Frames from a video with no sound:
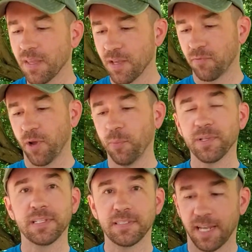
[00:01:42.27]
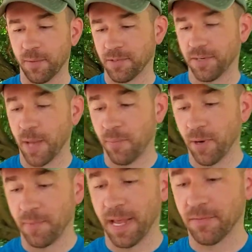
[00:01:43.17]
If we open this camera trap
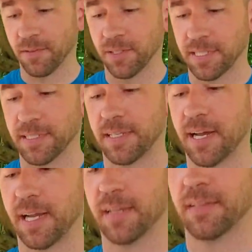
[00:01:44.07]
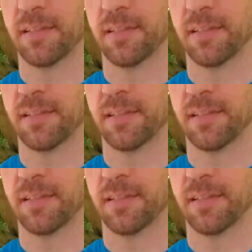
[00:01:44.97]
up and have a look inside,